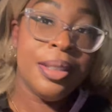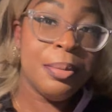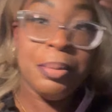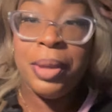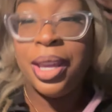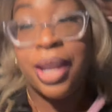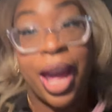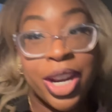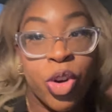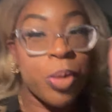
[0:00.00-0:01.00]
made it.
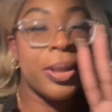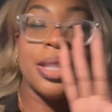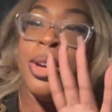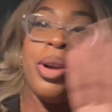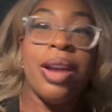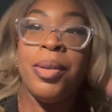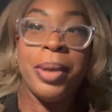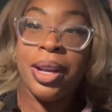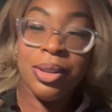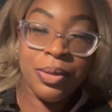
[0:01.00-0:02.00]
I normally don't ever
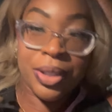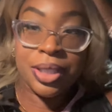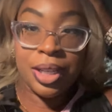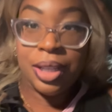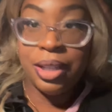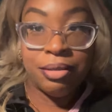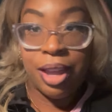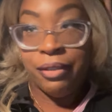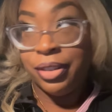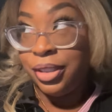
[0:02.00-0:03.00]
make it out the first night,
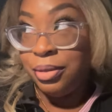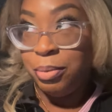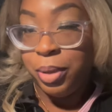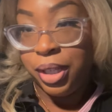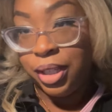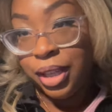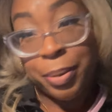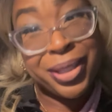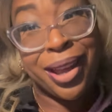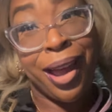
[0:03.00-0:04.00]
ever. But I
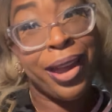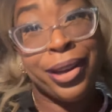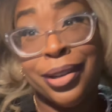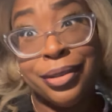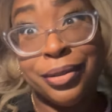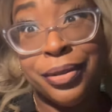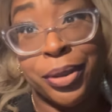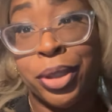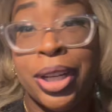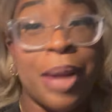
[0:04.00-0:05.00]
be tired
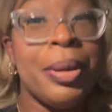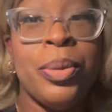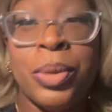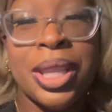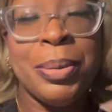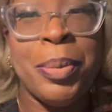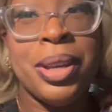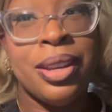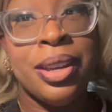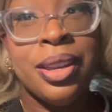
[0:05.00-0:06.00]
for real. And I be, one thing about
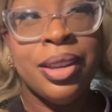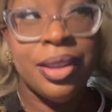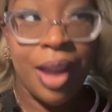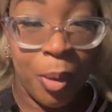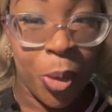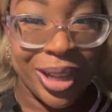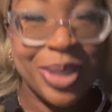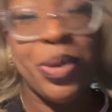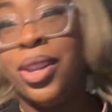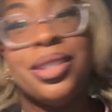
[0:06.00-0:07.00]
me, I'm going
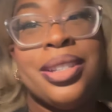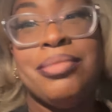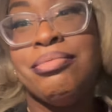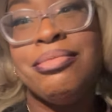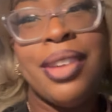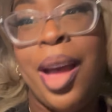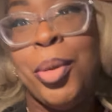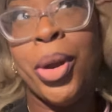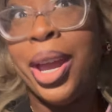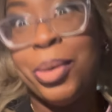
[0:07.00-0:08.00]
to fall asleep. I'm
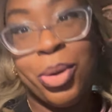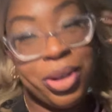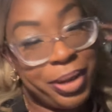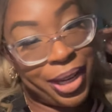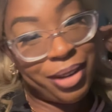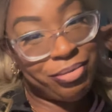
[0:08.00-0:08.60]
okay with going to bed.